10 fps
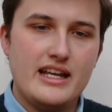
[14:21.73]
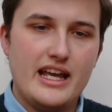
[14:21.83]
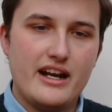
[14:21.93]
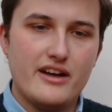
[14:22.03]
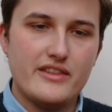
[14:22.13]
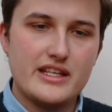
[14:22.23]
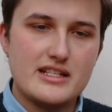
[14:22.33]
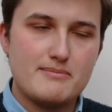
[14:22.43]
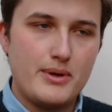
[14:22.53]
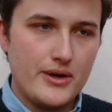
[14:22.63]
and on
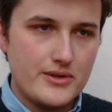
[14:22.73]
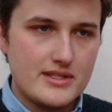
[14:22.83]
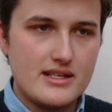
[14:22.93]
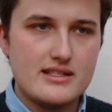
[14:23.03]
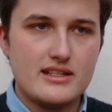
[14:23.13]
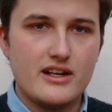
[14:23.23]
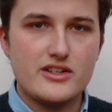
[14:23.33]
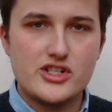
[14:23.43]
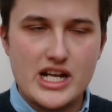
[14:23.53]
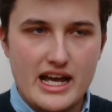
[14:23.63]
these poses and on
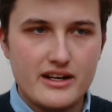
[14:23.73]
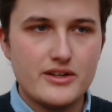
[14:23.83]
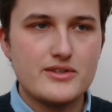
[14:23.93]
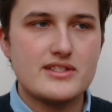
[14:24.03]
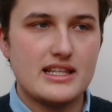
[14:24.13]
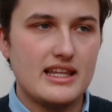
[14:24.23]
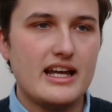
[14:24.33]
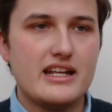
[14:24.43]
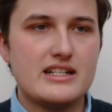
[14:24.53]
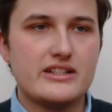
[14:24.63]
shadows and
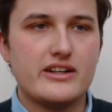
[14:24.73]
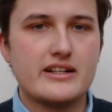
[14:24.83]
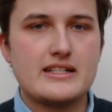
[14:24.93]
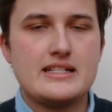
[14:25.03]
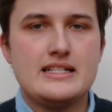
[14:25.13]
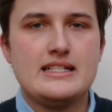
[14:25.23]
light and dark.